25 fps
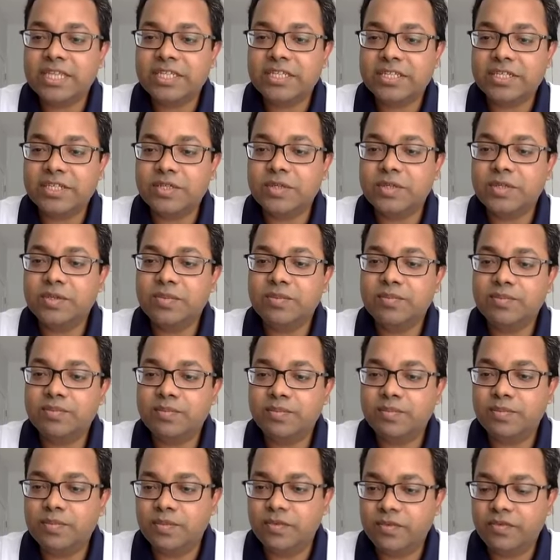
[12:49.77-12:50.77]

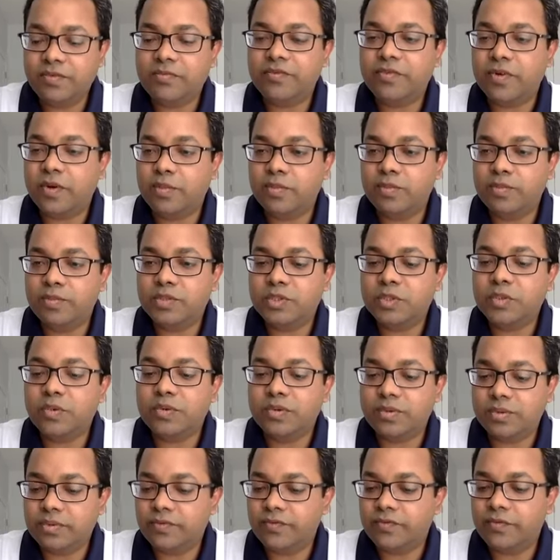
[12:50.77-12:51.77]
for
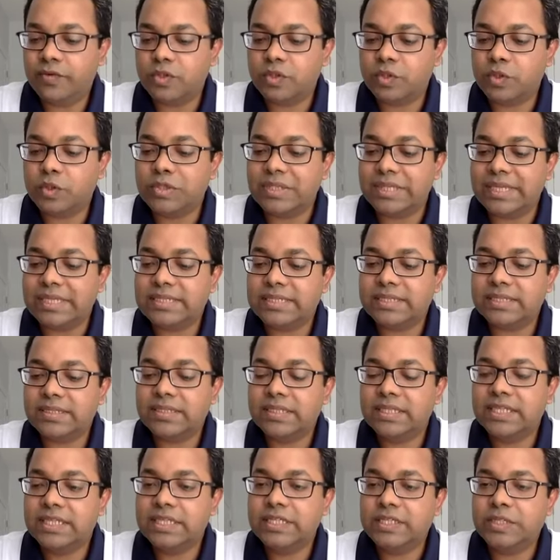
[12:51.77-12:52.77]
two things,
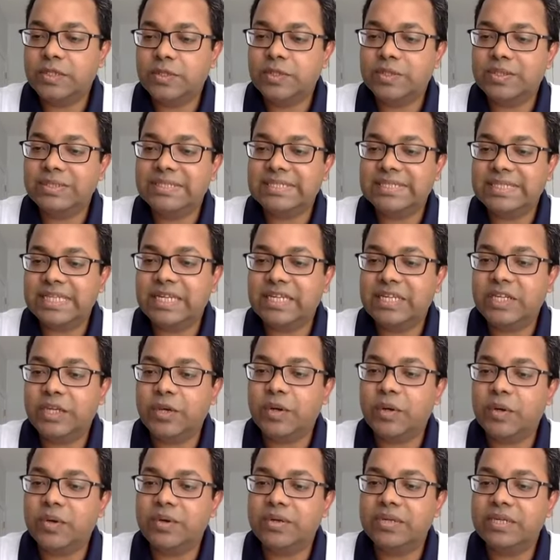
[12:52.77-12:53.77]
to set
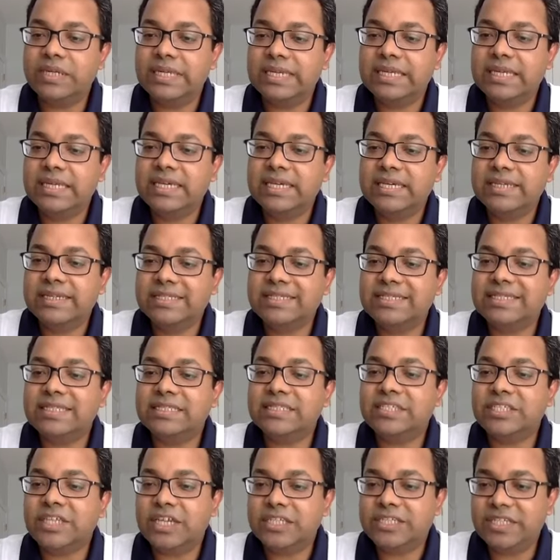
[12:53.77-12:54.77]
your own
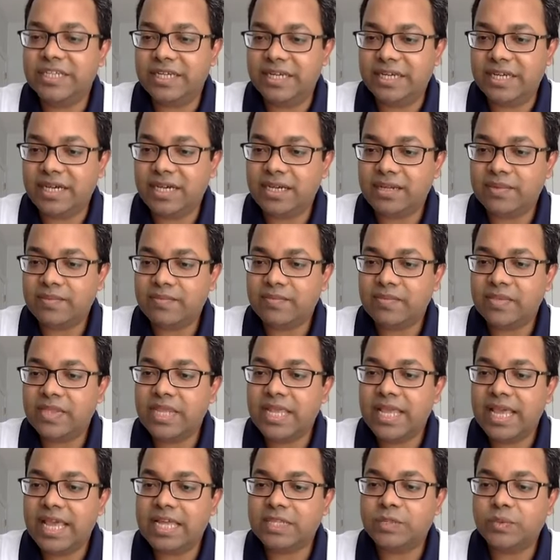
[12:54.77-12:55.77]
research agenda,
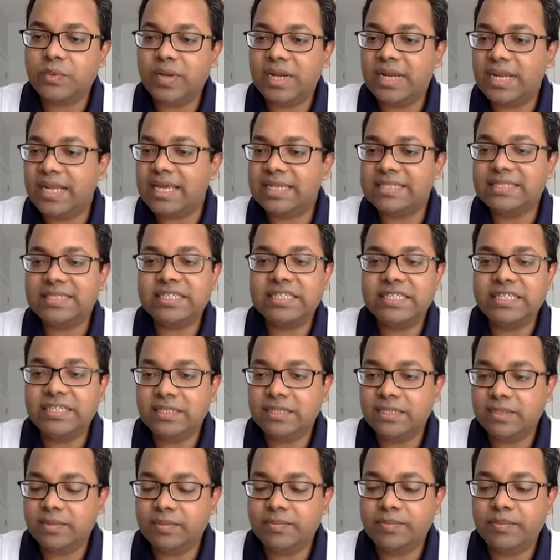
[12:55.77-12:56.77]
as well as
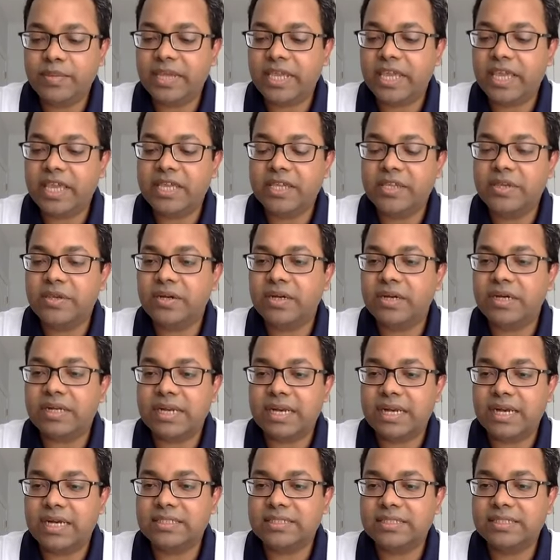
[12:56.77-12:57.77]
picking your
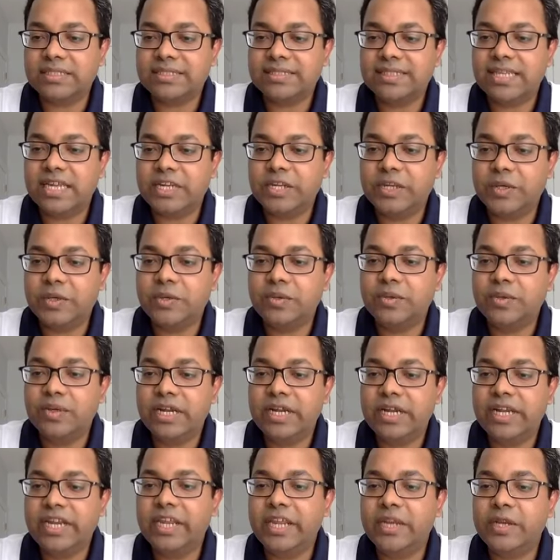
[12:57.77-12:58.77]
classes that you
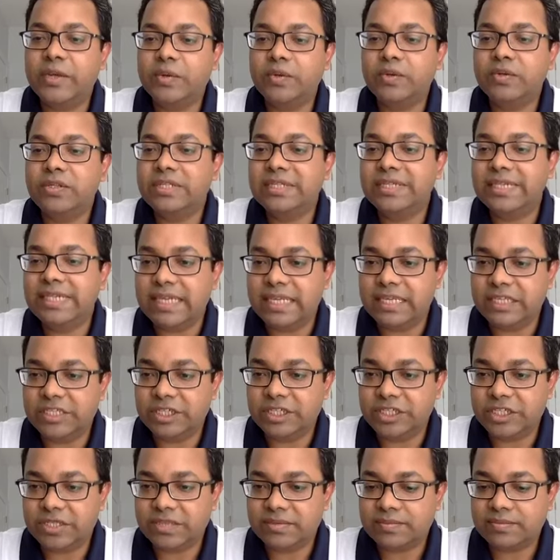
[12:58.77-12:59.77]
need to
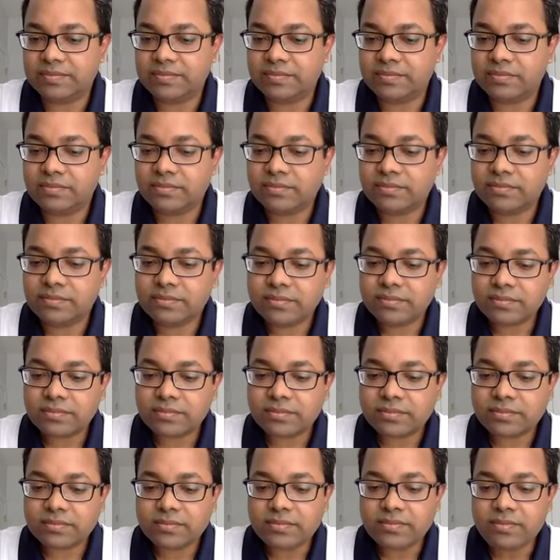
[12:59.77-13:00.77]
teach.
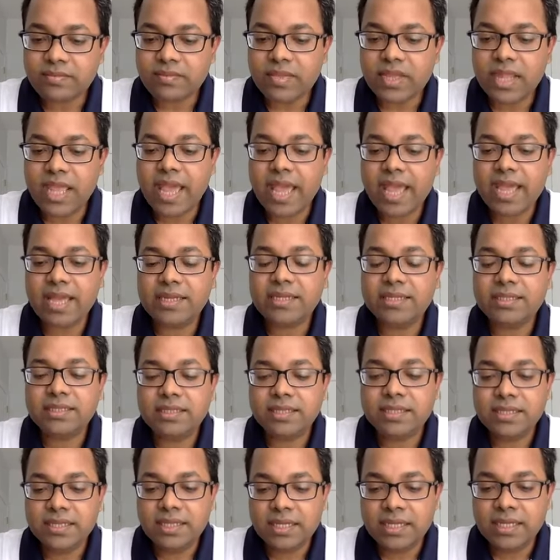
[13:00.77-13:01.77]
And
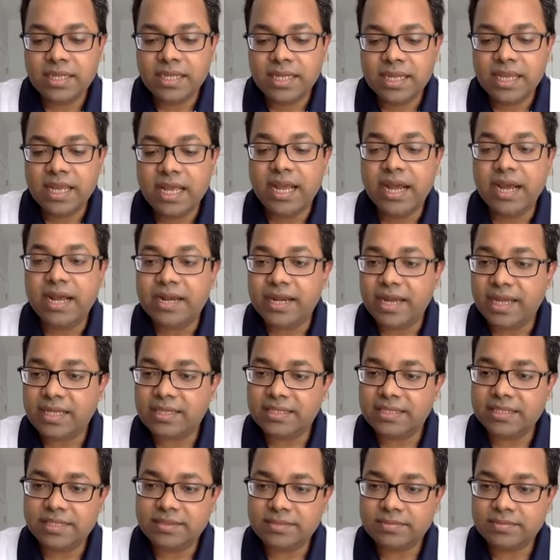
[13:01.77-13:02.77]

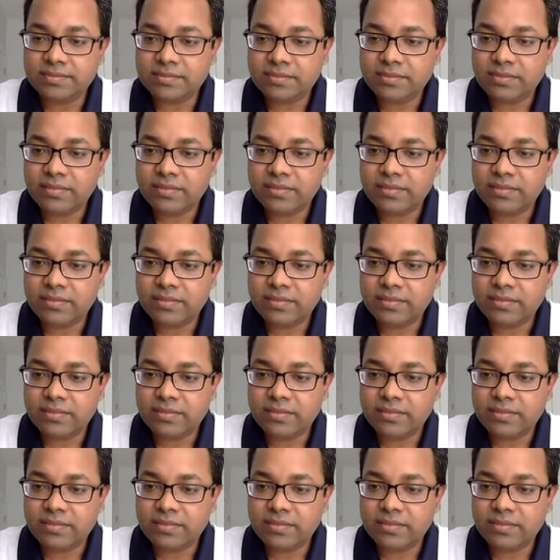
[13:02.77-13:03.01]
another